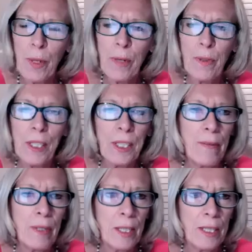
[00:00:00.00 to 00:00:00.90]
one of you, just
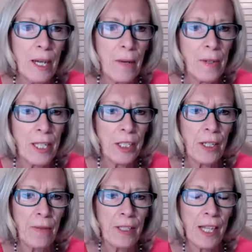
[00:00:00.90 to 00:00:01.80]
give us a definition
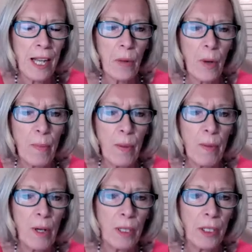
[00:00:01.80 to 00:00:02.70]
of exactly what
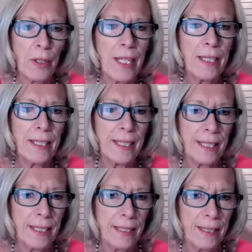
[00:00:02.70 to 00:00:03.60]
permaculture is?